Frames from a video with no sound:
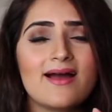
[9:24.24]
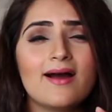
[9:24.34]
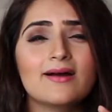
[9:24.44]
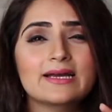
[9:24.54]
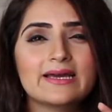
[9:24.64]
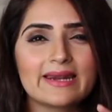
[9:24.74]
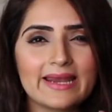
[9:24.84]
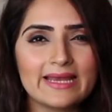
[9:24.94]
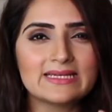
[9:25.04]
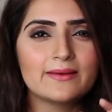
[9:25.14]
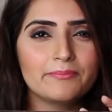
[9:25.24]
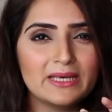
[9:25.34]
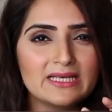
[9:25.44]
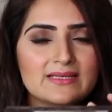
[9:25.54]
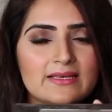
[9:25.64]
a great
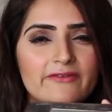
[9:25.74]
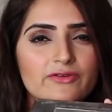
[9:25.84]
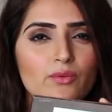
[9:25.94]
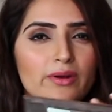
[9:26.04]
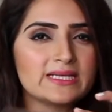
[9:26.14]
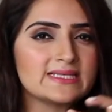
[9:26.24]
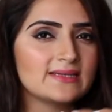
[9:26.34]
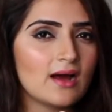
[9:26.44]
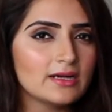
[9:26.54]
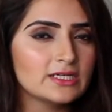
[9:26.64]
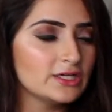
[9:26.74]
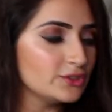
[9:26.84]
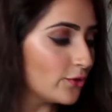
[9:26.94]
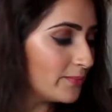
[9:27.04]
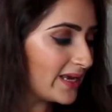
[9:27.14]
piece if you want to start
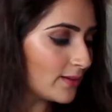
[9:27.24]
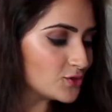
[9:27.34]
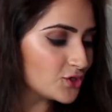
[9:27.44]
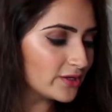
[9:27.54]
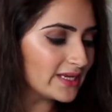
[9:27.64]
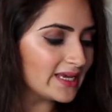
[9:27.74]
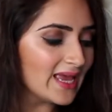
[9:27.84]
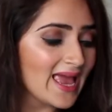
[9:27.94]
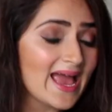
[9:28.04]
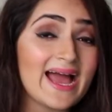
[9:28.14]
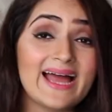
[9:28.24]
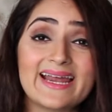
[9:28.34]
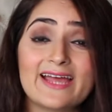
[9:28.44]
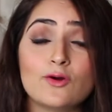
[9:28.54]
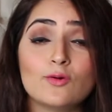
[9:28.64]
your makeup journey. And
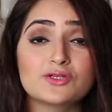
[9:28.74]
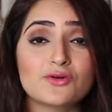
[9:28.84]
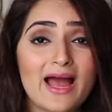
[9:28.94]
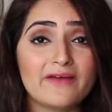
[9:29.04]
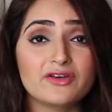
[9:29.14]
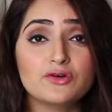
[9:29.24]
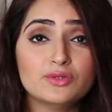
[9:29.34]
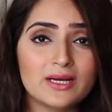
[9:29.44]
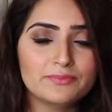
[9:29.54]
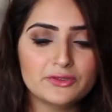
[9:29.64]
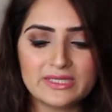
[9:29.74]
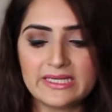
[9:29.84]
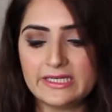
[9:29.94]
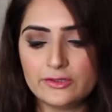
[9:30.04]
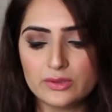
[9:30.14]
I also have the Huda
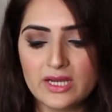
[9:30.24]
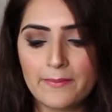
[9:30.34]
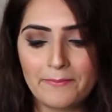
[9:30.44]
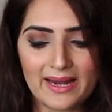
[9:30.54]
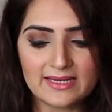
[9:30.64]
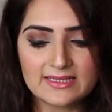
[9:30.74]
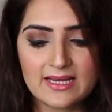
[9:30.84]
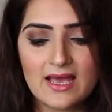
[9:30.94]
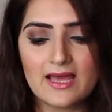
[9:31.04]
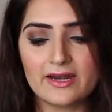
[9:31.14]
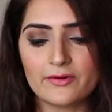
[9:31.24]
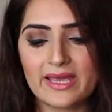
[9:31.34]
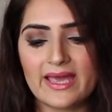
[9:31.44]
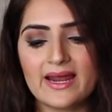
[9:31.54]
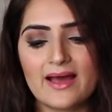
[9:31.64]
Beauty Nude palette. Now
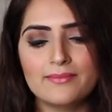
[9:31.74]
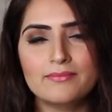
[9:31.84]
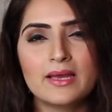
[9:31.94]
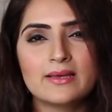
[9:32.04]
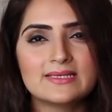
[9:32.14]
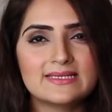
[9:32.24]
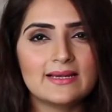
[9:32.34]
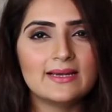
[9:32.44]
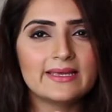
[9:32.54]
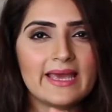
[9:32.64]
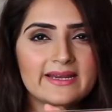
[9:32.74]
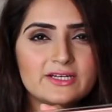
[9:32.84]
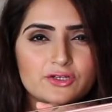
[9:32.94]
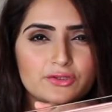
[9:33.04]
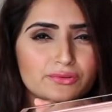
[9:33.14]
again, I'm still
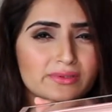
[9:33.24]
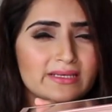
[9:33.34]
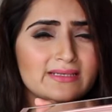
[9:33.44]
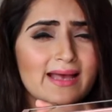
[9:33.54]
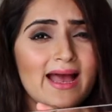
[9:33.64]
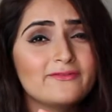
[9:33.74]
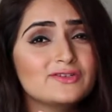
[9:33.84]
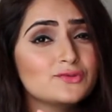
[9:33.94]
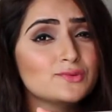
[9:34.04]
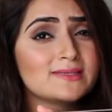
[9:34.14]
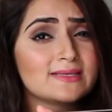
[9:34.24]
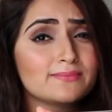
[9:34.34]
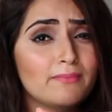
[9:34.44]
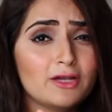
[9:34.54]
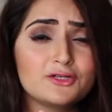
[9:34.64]
getting to use these. I haven't used
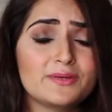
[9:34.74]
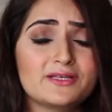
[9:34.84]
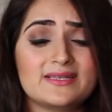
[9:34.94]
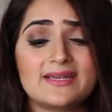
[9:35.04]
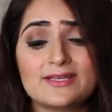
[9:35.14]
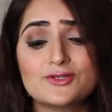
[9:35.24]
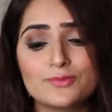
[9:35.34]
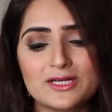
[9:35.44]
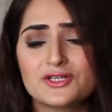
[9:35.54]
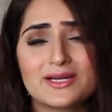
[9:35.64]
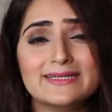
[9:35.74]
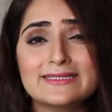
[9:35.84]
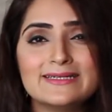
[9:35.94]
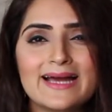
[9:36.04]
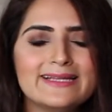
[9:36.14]
this much because it has too much
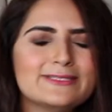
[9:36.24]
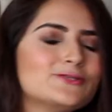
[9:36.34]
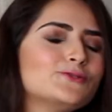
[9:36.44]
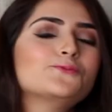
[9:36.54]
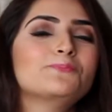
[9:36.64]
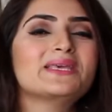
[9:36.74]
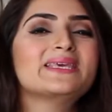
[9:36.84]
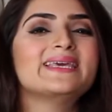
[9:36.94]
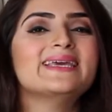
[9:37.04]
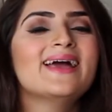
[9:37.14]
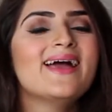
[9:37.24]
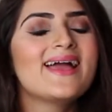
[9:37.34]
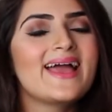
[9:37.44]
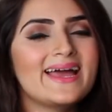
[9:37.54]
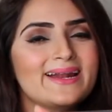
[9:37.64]
glitter and it's too pinky,
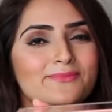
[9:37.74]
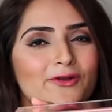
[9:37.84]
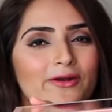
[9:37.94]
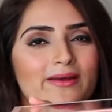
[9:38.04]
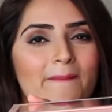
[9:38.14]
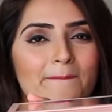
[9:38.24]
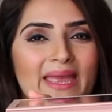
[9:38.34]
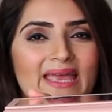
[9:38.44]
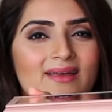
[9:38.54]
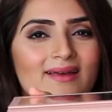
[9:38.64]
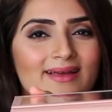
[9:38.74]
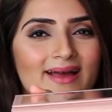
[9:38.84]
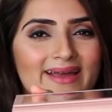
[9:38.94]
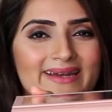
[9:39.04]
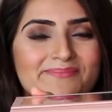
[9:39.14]
and I'm not a pink
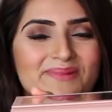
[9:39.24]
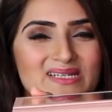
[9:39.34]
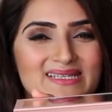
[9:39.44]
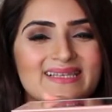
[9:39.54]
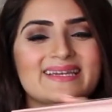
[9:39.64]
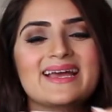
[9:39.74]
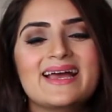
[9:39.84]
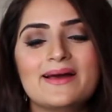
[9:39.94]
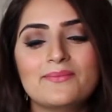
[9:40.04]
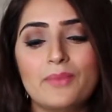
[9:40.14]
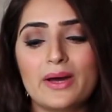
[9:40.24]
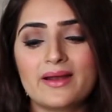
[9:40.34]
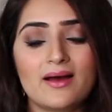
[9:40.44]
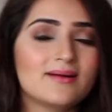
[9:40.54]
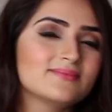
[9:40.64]
kind of person. But
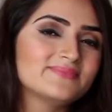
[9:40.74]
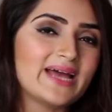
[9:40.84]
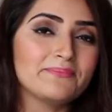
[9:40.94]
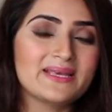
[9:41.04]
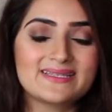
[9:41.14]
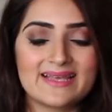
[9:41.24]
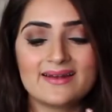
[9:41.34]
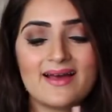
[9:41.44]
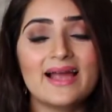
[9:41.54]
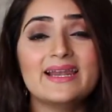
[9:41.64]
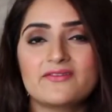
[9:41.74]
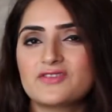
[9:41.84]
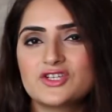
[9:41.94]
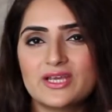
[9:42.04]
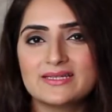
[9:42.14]
that being said, I love
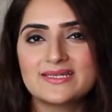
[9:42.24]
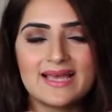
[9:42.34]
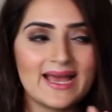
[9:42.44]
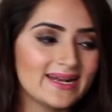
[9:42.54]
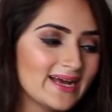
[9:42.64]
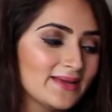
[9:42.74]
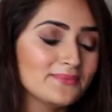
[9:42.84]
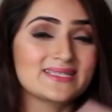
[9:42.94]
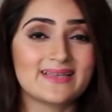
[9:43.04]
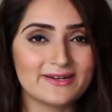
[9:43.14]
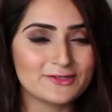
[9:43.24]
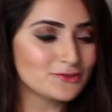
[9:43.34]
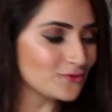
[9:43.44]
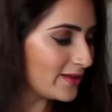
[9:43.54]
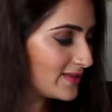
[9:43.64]
the shades and I am excited
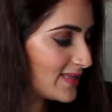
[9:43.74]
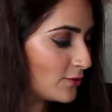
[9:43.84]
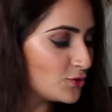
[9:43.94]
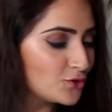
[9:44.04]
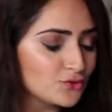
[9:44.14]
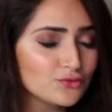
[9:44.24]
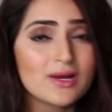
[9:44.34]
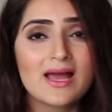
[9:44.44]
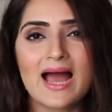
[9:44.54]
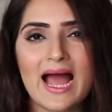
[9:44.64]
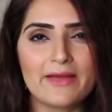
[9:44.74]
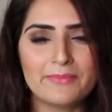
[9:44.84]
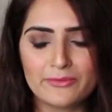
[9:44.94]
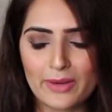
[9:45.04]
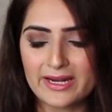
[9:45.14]
to try this out too. I have
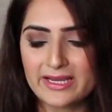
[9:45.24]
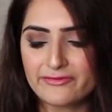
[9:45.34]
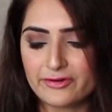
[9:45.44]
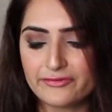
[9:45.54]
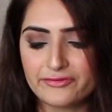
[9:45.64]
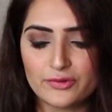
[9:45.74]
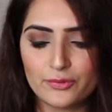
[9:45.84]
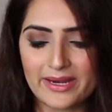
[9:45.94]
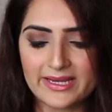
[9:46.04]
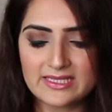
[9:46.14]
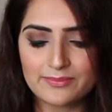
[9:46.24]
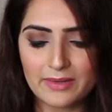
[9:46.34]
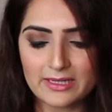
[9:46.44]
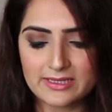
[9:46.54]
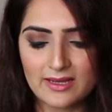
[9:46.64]
been wearing it for a few weddings,
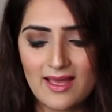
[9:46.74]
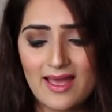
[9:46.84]
but